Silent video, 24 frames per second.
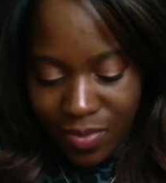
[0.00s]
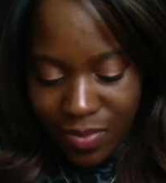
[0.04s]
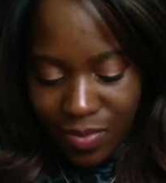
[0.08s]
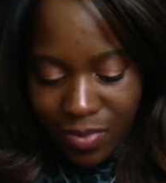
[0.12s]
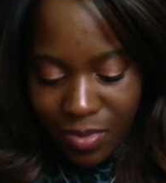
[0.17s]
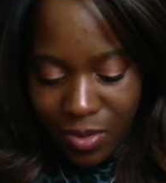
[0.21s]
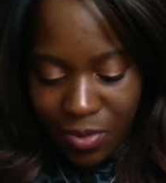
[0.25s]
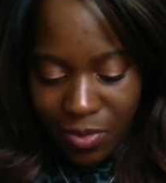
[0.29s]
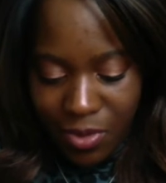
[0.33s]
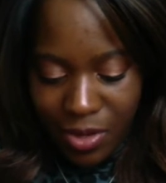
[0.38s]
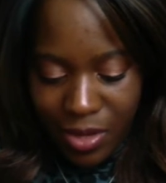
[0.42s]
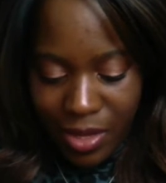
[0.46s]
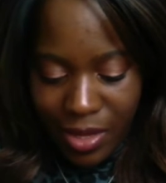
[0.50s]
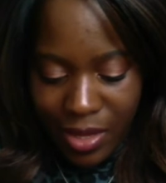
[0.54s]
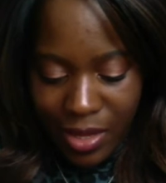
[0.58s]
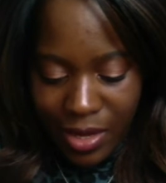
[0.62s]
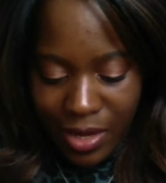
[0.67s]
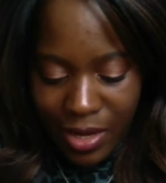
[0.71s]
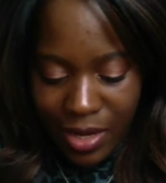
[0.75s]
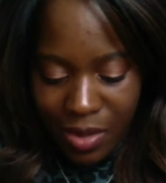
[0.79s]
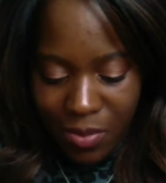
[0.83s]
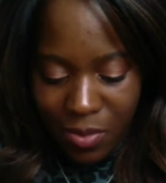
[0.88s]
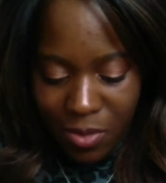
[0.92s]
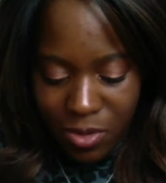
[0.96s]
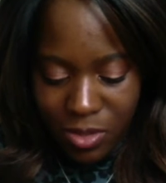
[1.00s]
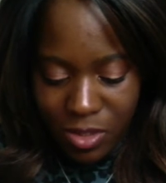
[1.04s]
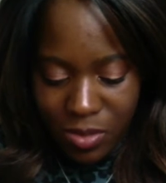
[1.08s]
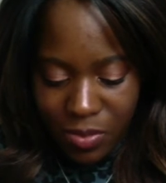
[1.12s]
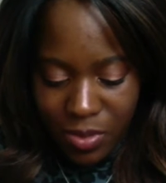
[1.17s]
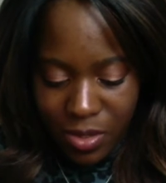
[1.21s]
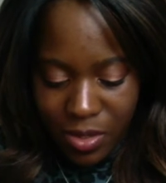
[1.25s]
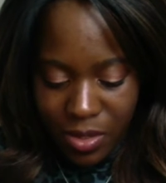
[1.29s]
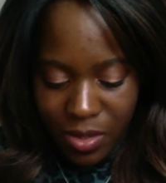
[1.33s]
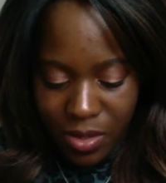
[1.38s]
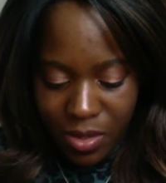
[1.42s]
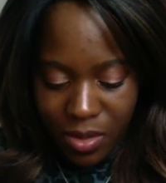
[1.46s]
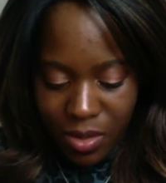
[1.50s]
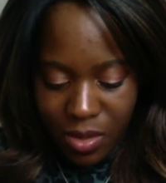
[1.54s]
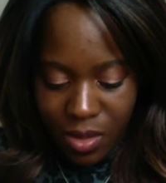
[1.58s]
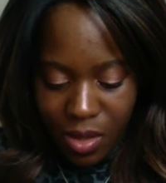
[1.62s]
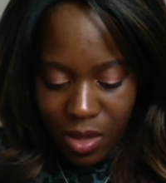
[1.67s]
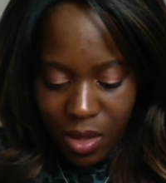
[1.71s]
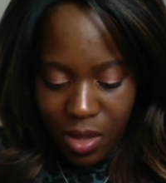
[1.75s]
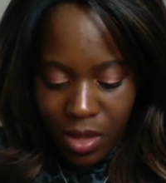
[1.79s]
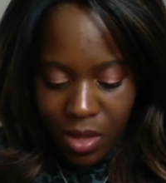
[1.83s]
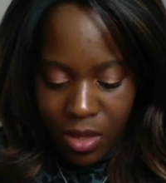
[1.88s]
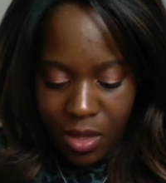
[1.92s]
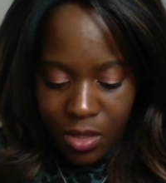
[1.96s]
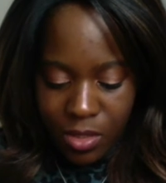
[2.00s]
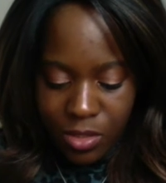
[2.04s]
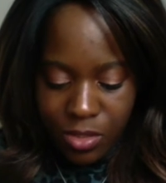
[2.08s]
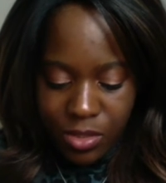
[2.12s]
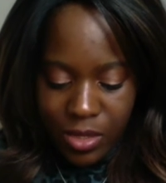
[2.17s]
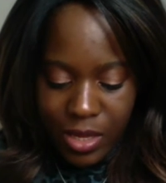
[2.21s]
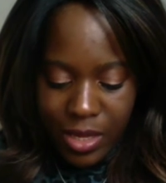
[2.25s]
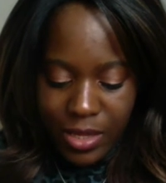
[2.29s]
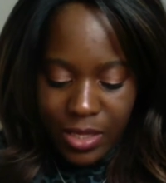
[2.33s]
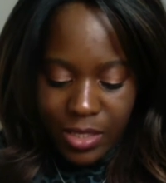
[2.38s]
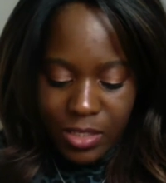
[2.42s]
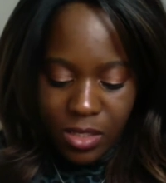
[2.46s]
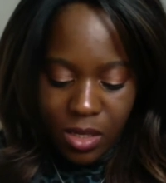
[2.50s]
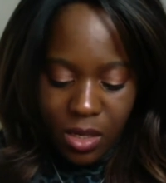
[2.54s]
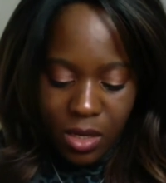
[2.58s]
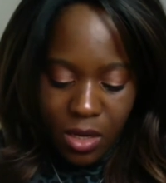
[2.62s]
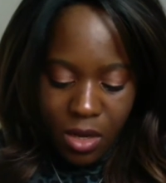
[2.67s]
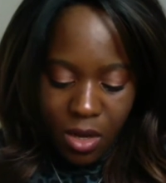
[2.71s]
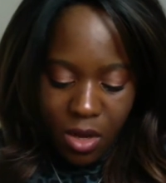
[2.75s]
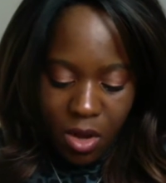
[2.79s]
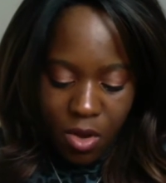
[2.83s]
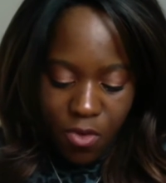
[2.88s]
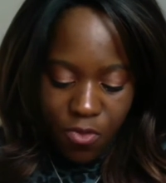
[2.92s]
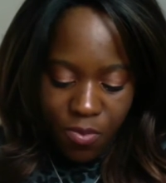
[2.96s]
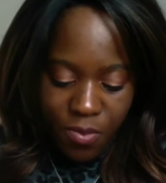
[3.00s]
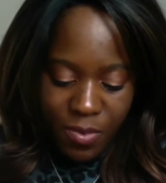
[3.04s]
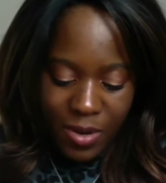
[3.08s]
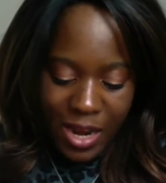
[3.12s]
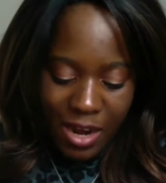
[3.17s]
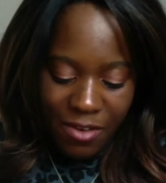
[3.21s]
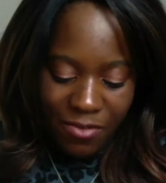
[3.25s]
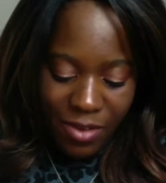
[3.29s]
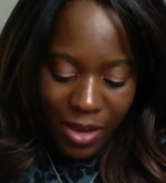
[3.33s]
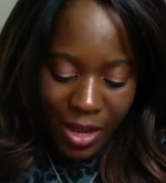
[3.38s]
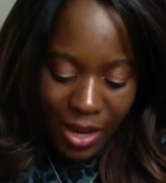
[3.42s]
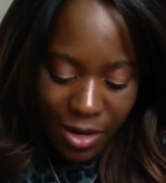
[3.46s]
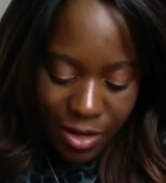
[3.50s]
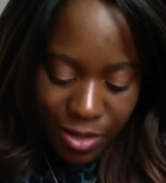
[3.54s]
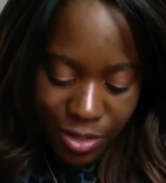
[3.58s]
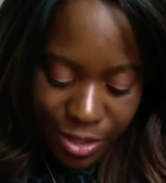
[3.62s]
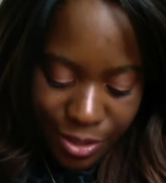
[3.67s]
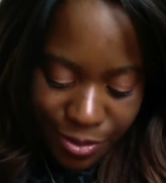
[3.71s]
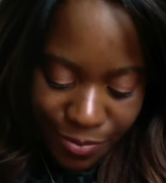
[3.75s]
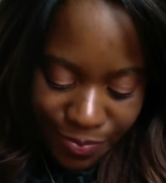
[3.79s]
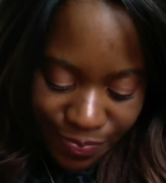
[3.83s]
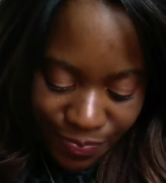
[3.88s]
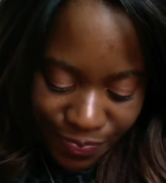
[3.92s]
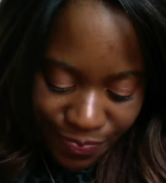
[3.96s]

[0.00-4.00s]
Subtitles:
Maybe I can get it at the bottom here. So yeah, this colour I got from the Advent calendar.